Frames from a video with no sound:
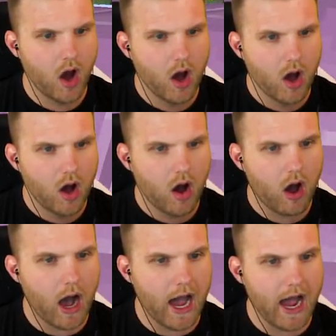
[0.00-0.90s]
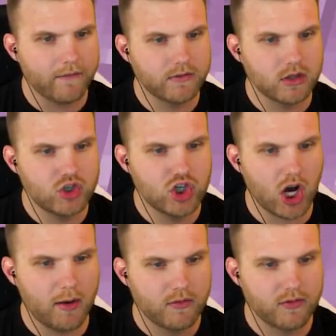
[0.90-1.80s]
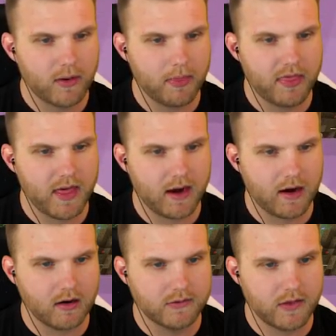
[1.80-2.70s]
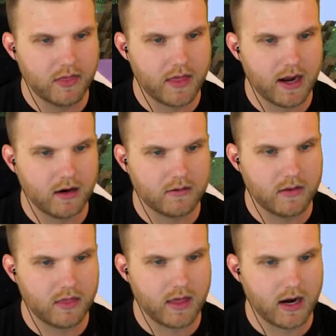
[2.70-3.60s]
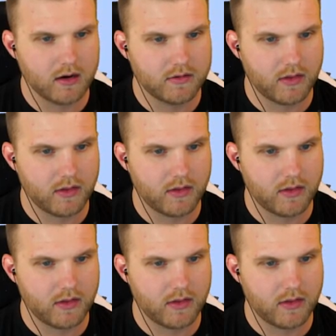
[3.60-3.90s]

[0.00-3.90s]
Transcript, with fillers: Oh, I have to jump from there to there to there to